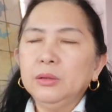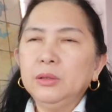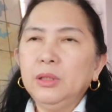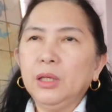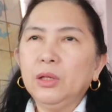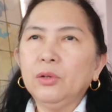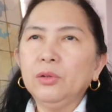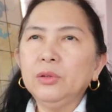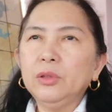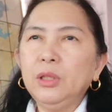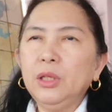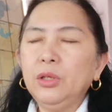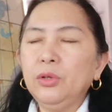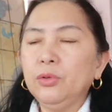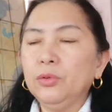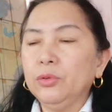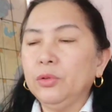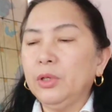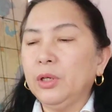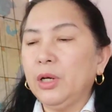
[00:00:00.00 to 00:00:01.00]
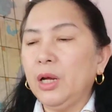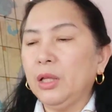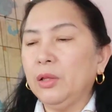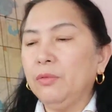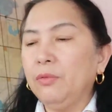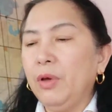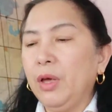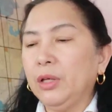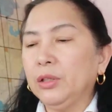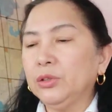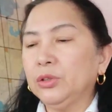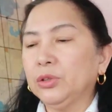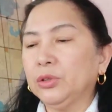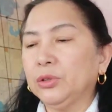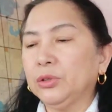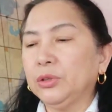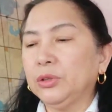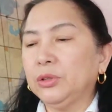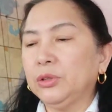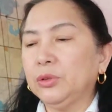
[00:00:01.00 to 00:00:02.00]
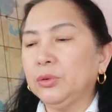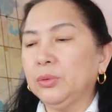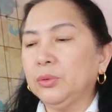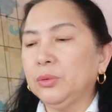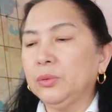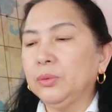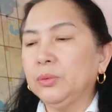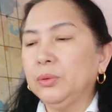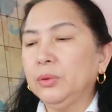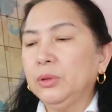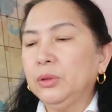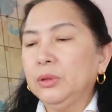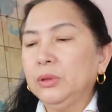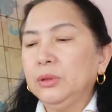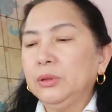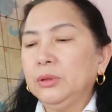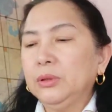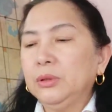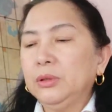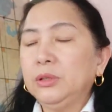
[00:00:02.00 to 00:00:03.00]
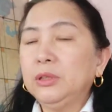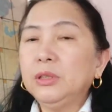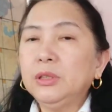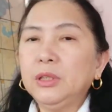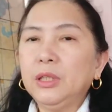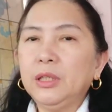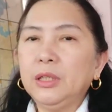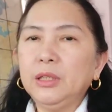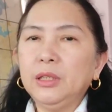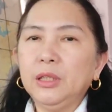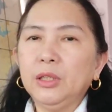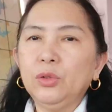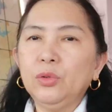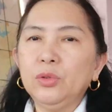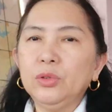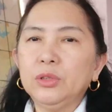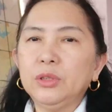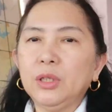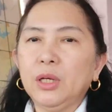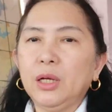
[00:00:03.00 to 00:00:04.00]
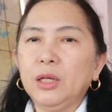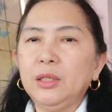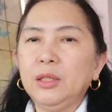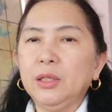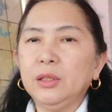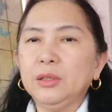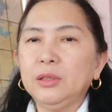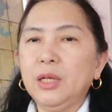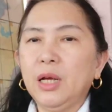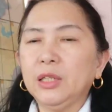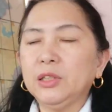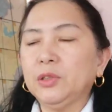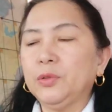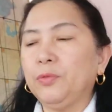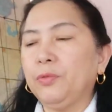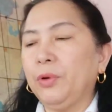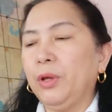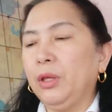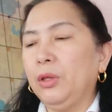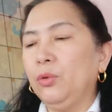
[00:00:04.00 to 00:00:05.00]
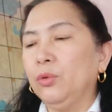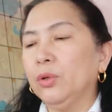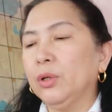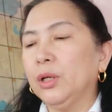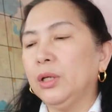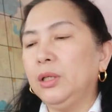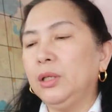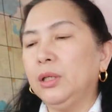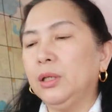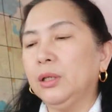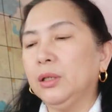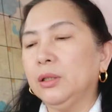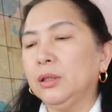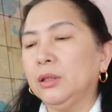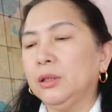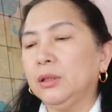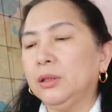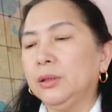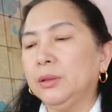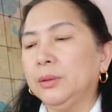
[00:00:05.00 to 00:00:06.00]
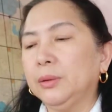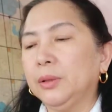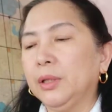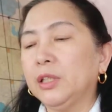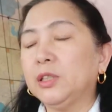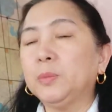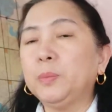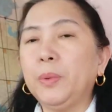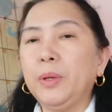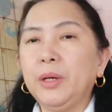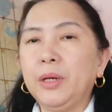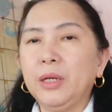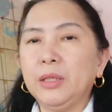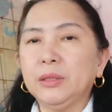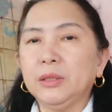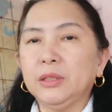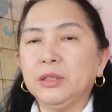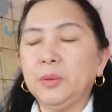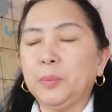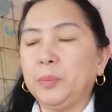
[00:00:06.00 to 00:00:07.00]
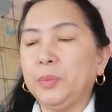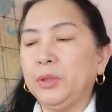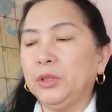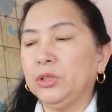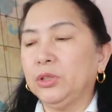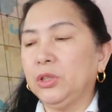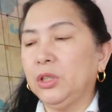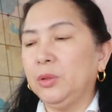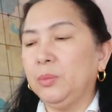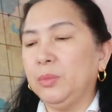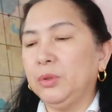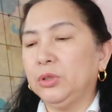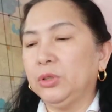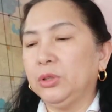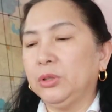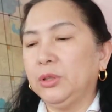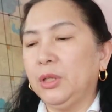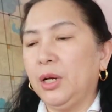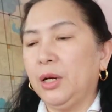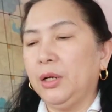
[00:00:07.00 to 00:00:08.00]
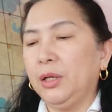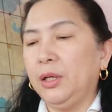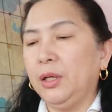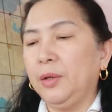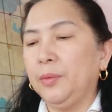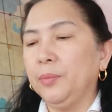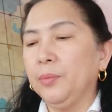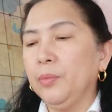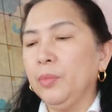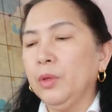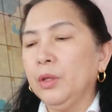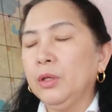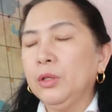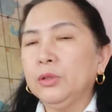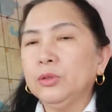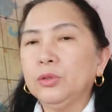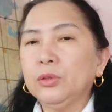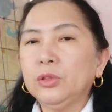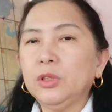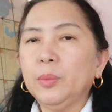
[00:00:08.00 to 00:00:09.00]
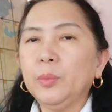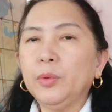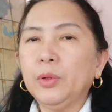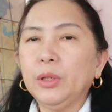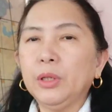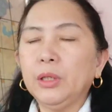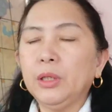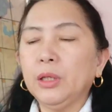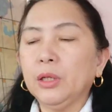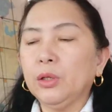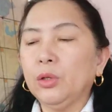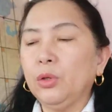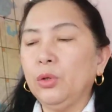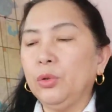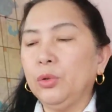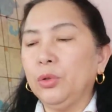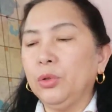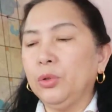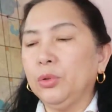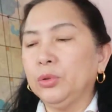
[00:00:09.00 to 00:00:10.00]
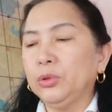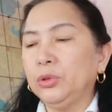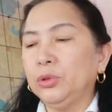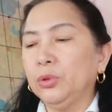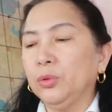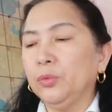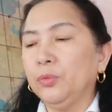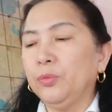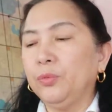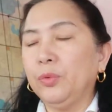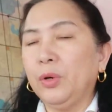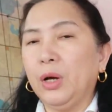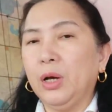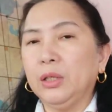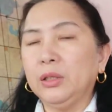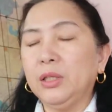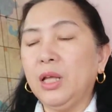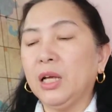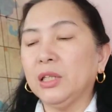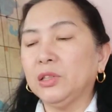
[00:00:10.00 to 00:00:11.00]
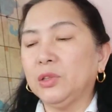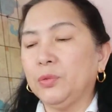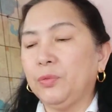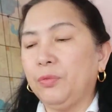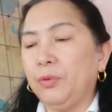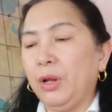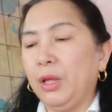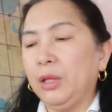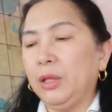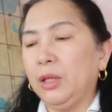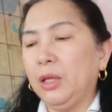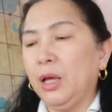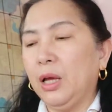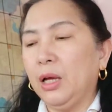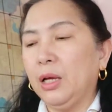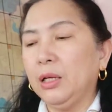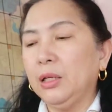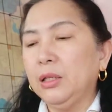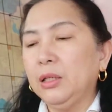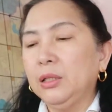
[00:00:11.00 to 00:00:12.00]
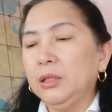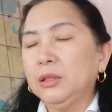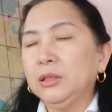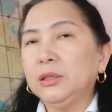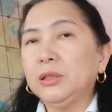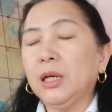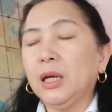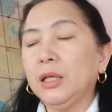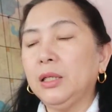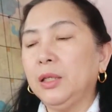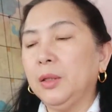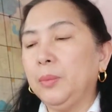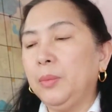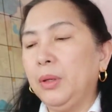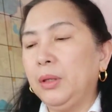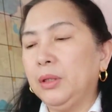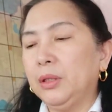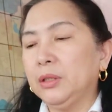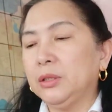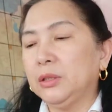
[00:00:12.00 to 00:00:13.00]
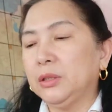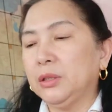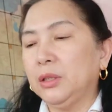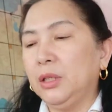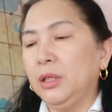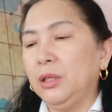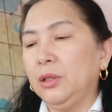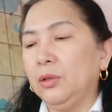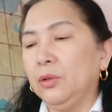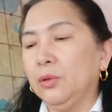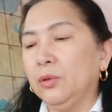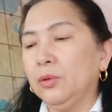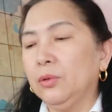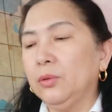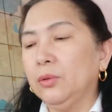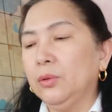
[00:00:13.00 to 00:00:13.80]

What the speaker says: they continue their adventure. So, sinare niya dun sa kanyang Dutch friend, yung kanyang experience as a preacher and missionary. So, the more yung na-curious yung Dutch friend niya sa kanyang ministry, no?